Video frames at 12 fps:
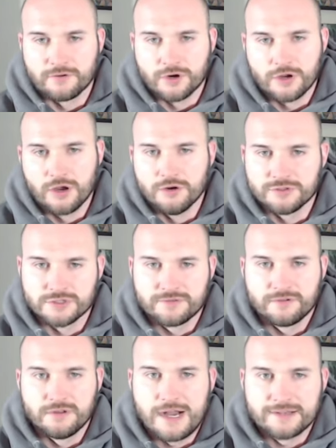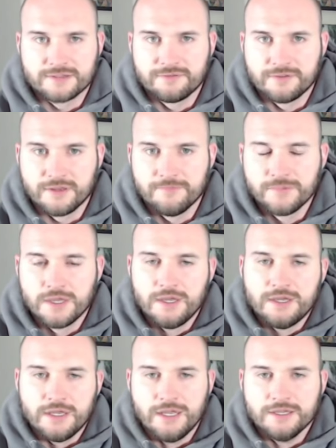a coach's philosophy,
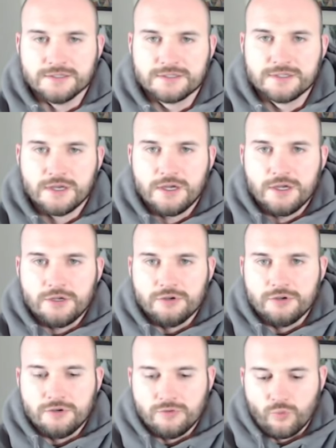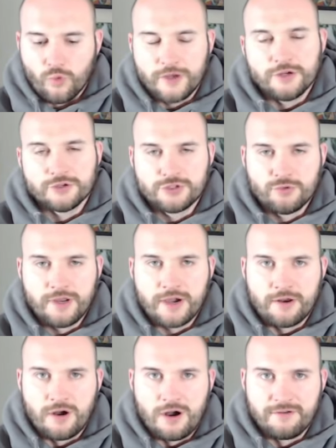is what you're doing
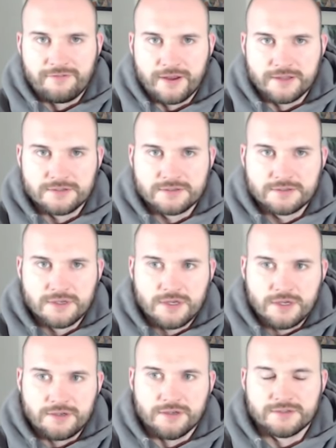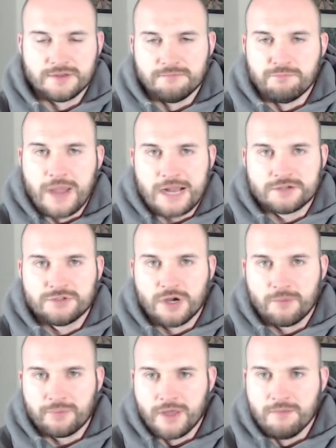on offense, does it match
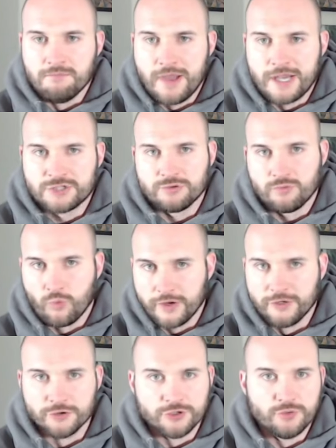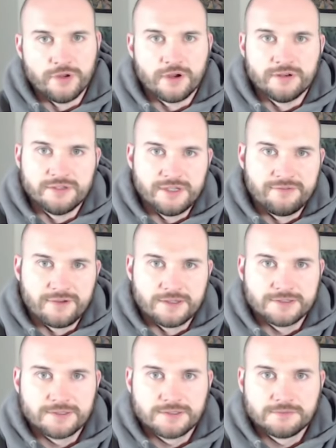up and mesh with what you're doing on defense?